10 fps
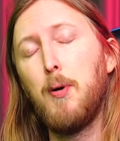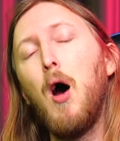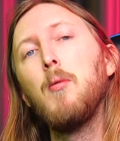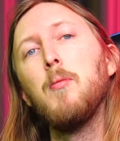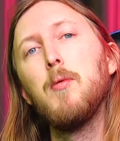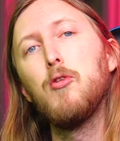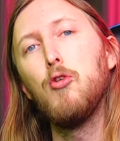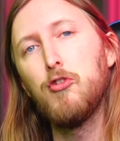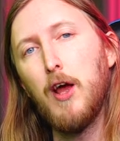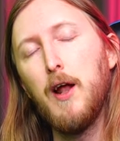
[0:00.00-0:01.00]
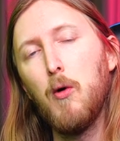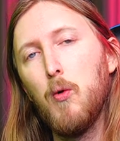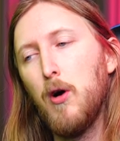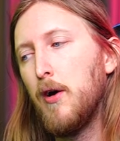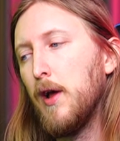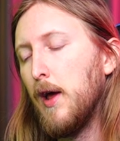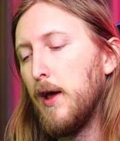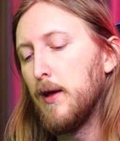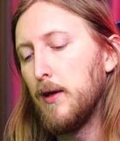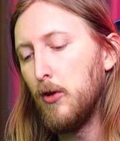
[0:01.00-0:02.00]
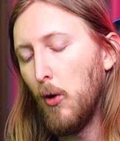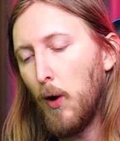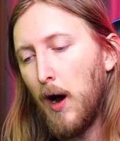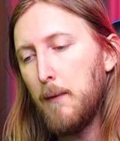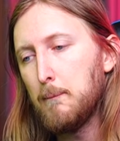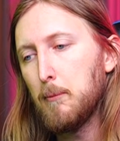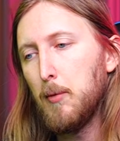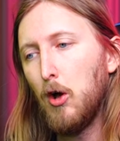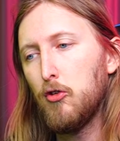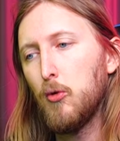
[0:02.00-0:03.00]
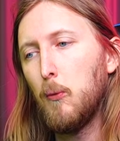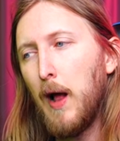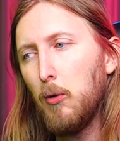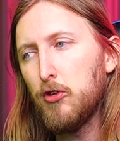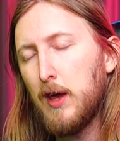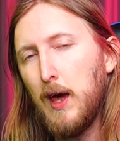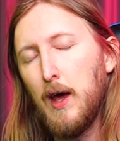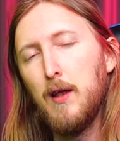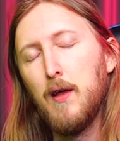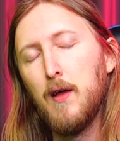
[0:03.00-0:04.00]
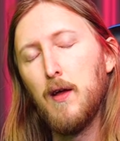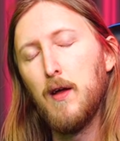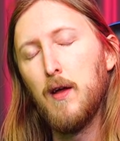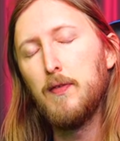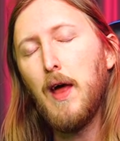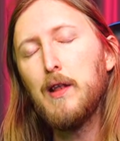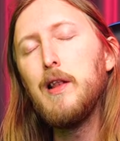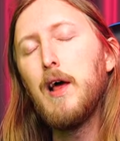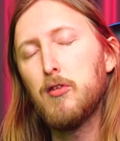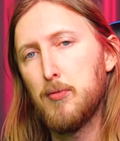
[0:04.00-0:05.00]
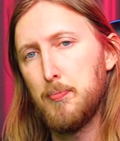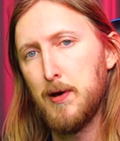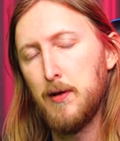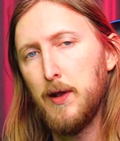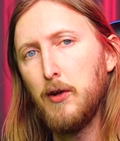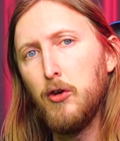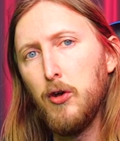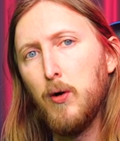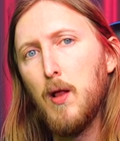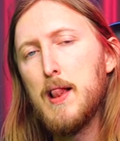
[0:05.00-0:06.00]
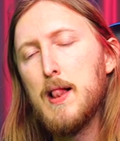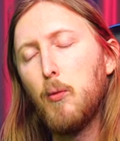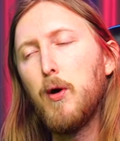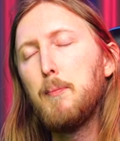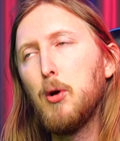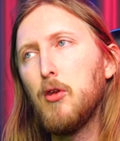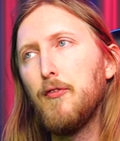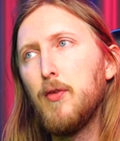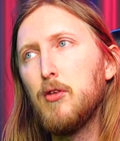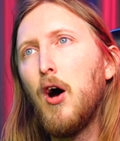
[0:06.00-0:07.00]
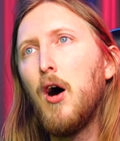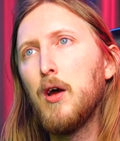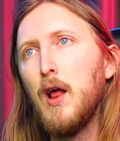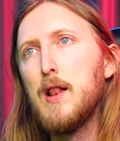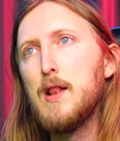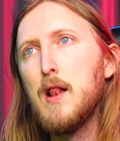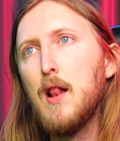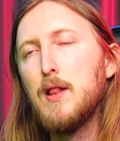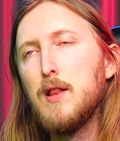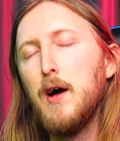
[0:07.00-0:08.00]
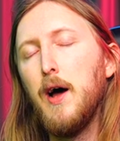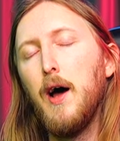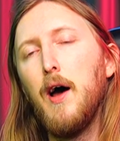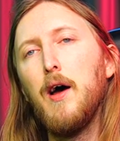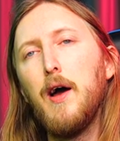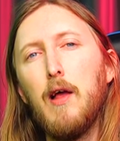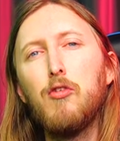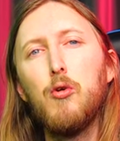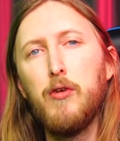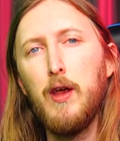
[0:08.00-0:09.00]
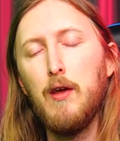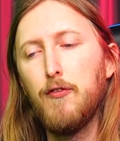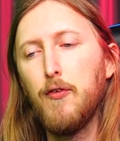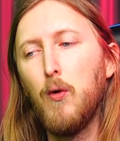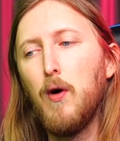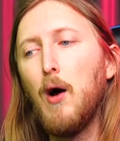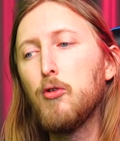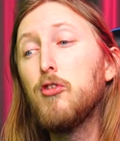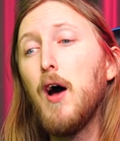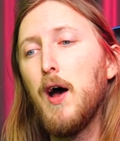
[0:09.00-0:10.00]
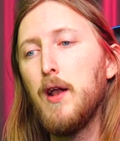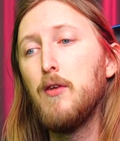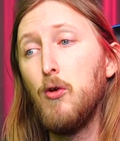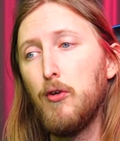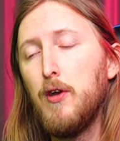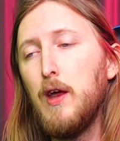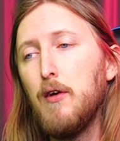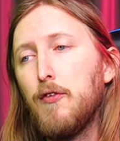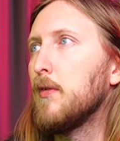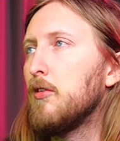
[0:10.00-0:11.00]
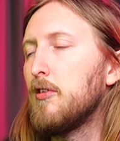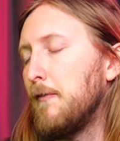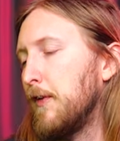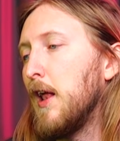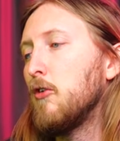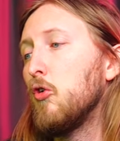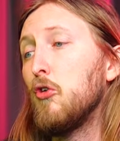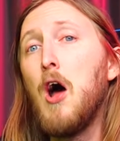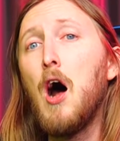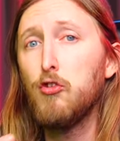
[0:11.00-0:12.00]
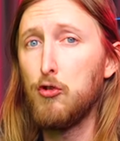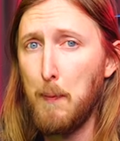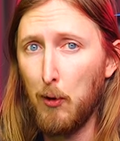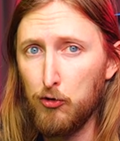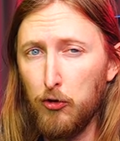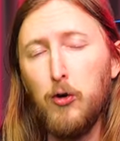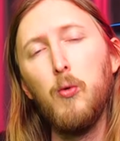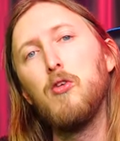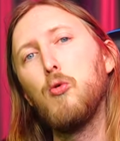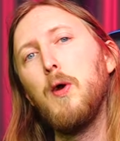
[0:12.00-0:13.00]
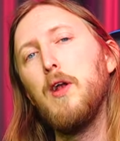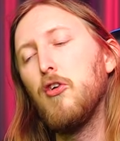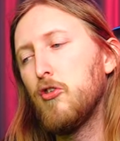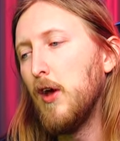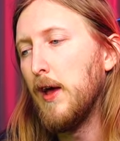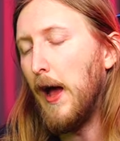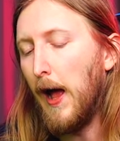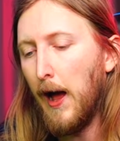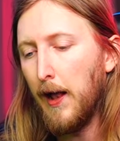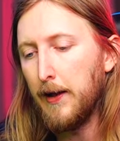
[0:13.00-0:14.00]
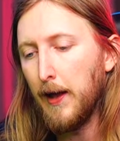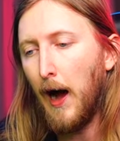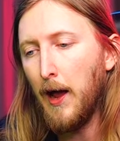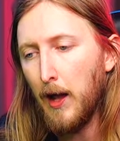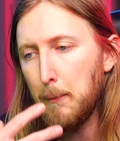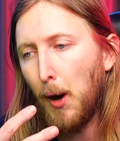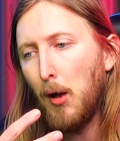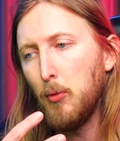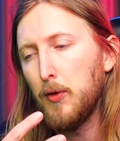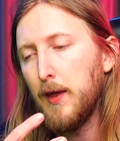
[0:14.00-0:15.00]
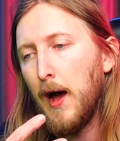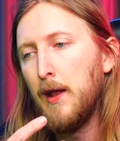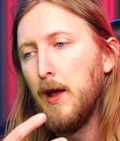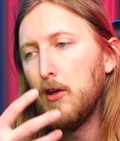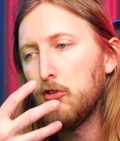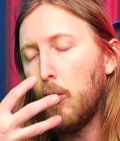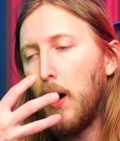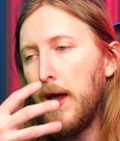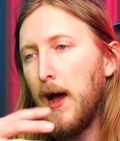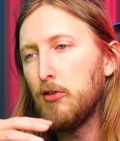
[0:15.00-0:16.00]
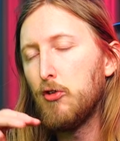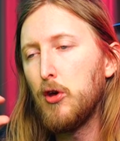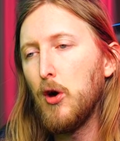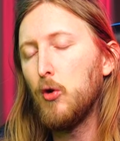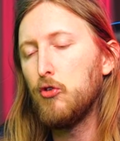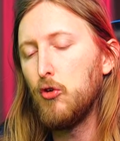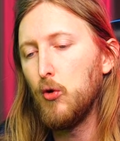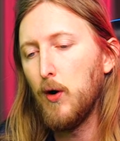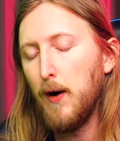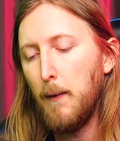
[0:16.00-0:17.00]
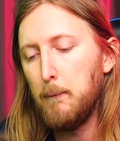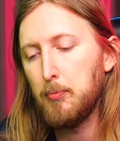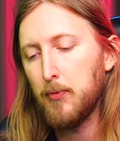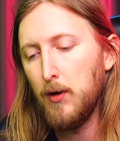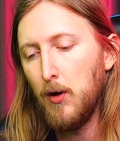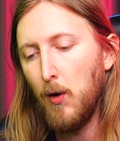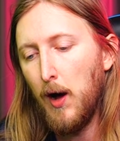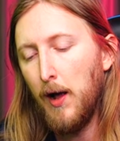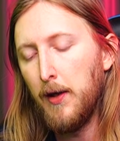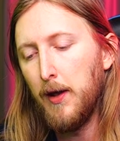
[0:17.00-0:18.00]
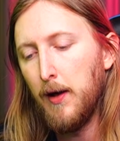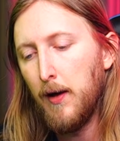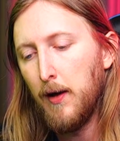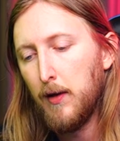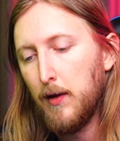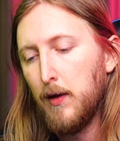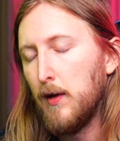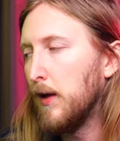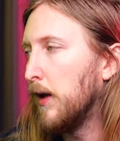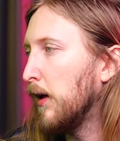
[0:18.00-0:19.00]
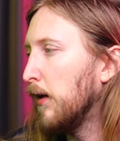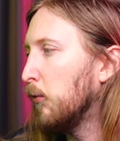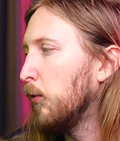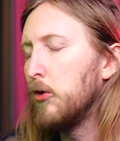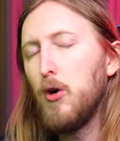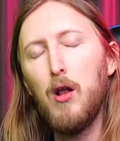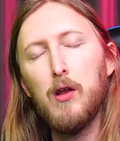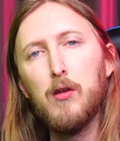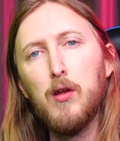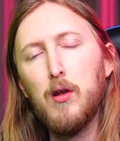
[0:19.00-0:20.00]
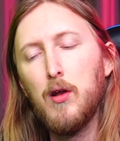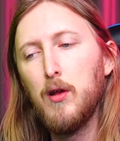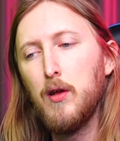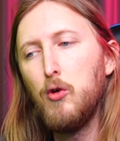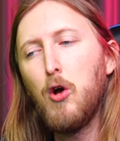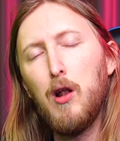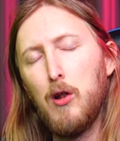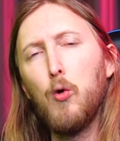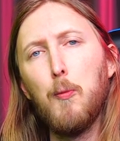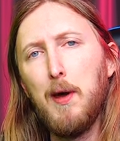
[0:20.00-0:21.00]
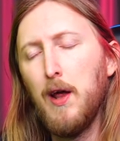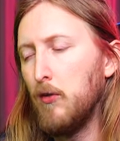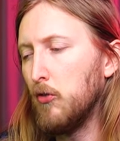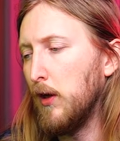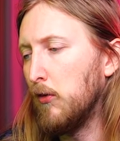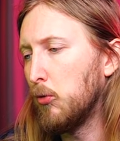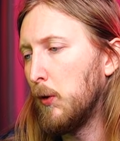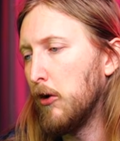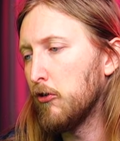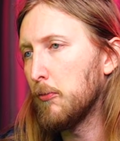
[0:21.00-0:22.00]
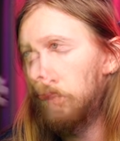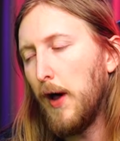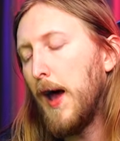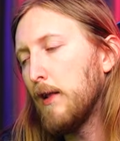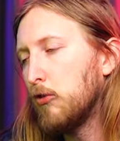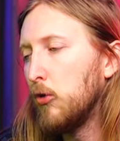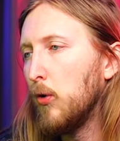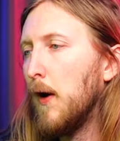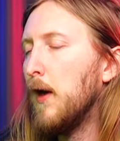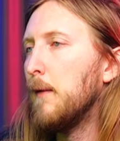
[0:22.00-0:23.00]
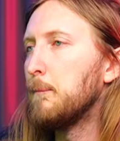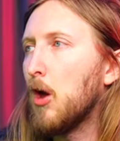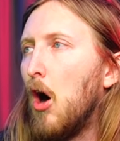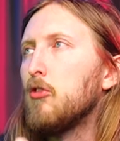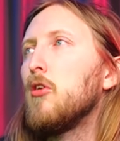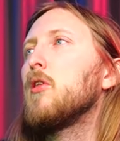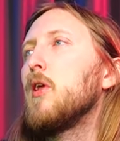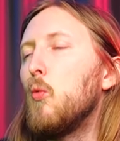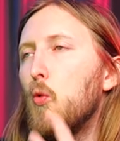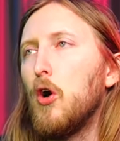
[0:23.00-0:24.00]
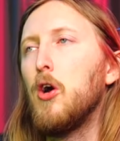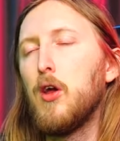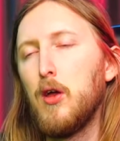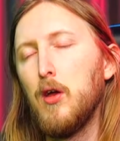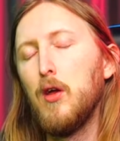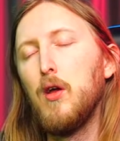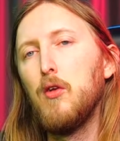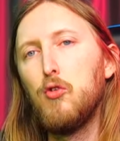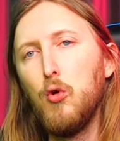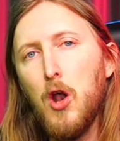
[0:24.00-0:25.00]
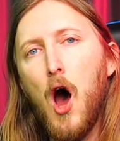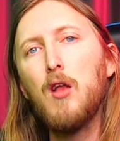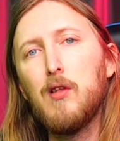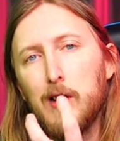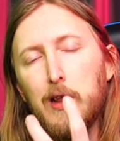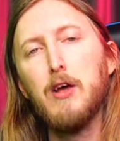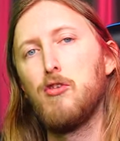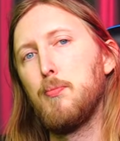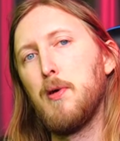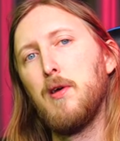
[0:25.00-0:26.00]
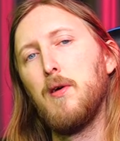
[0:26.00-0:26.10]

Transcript: problem to say that word. You know why? Because when I was a kid, that lisp that you do, where you put the tongue uh, against your teeth or outside your teeth. It's something that you're not supposed to do in Swedish, and uh, I had a problem with that, so I had to go to um, you know an uh, uh what do you call it? you call it logoped in, in Swedish. So I had to constantly work to not lisp